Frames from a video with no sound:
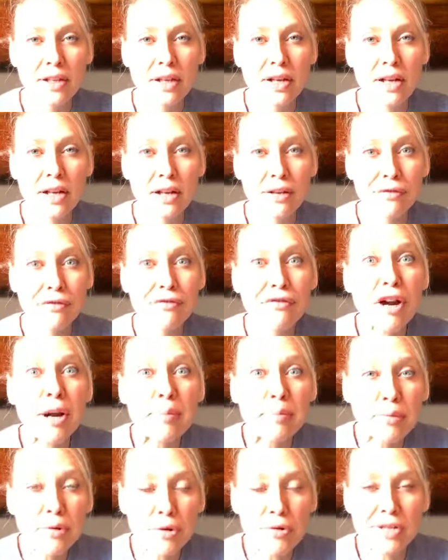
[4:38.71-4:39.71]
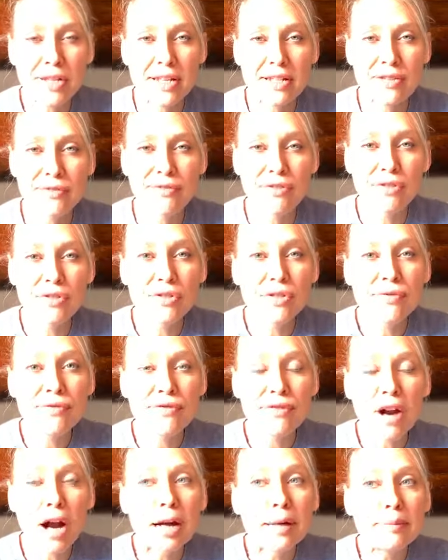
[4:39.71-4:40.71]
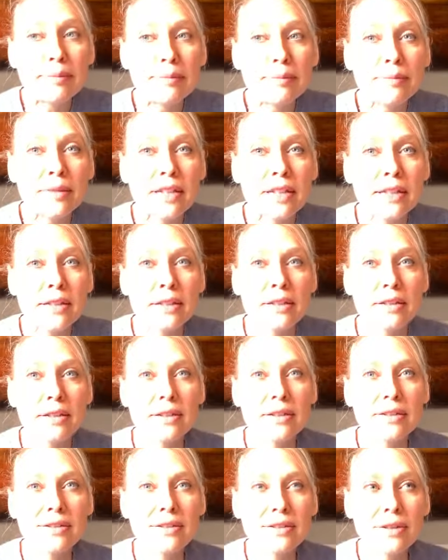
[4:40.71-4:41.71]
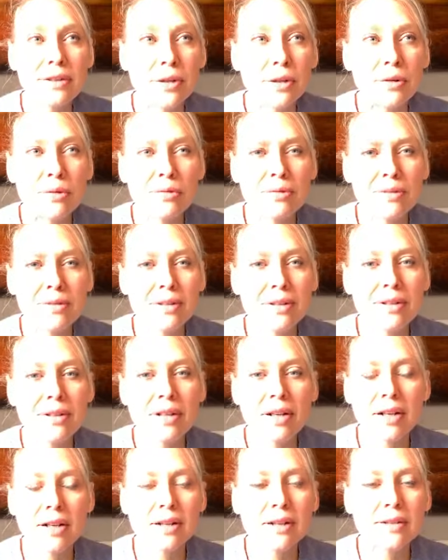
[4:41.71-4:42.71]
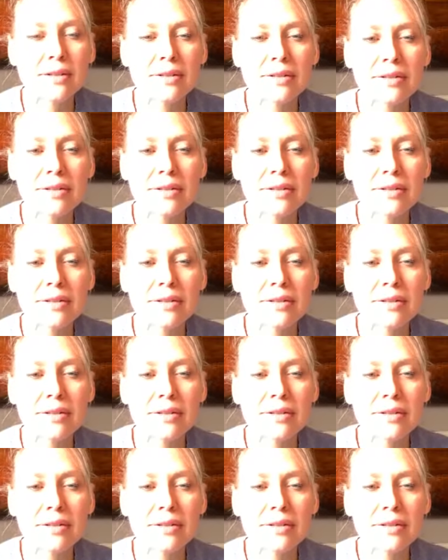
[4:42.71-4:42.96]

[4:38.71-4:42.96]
uh, from processed foods, from, you know, uh,